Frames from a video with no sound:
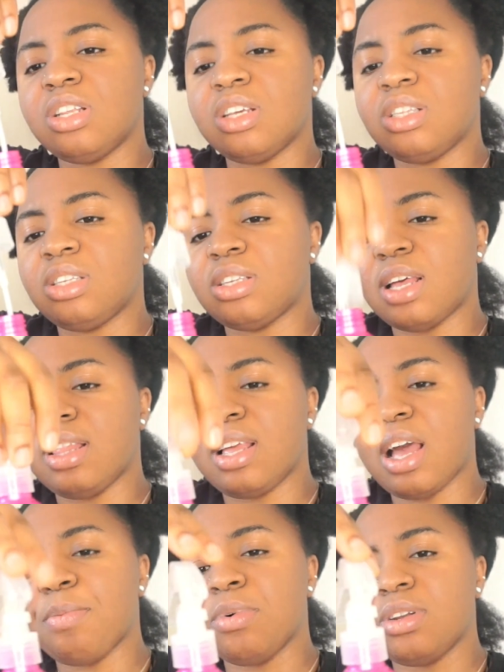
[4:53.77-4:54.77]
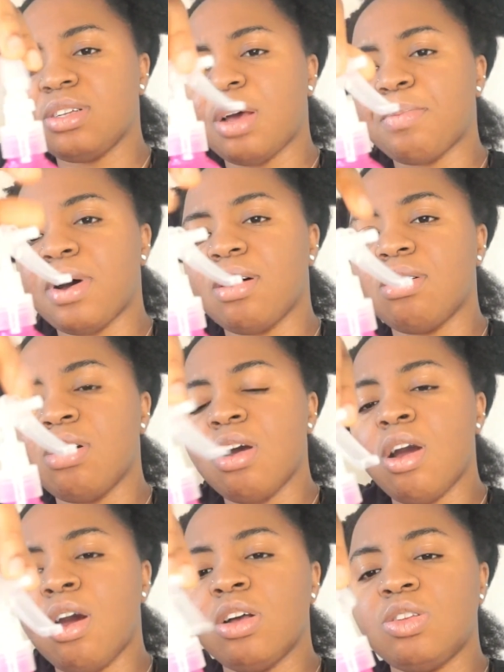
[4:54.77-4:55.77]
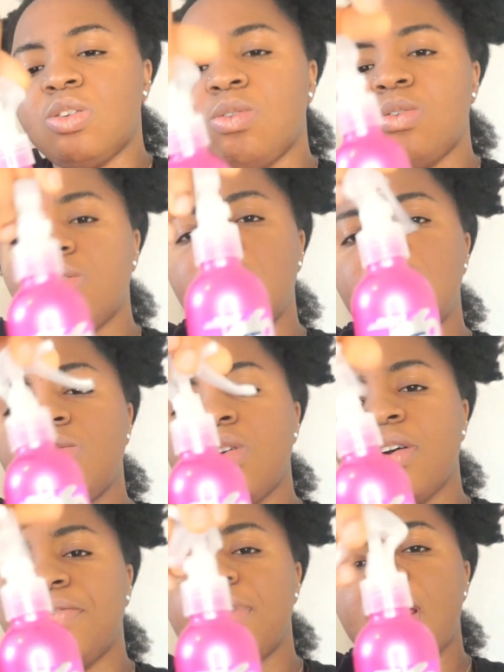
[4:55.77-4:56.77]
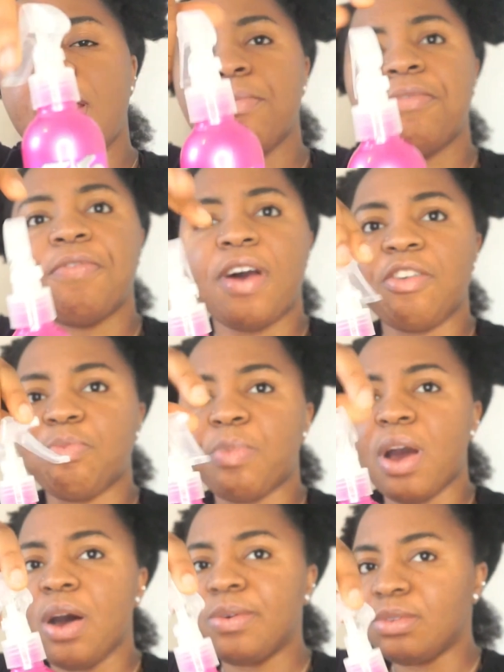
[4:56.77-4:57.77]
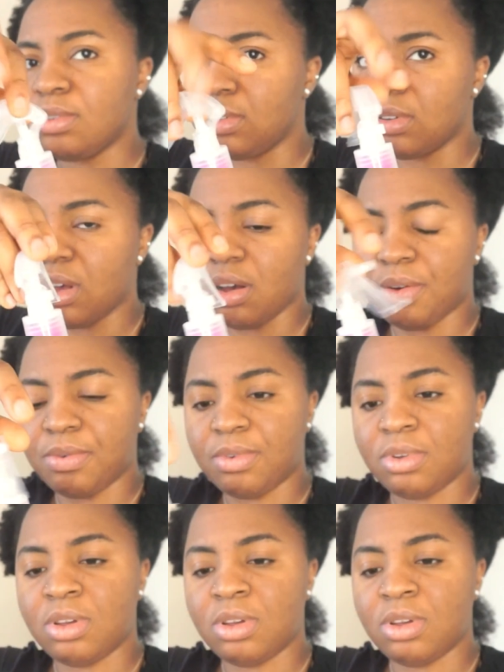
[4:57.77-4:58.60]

I think I bought this about two of them, £5. So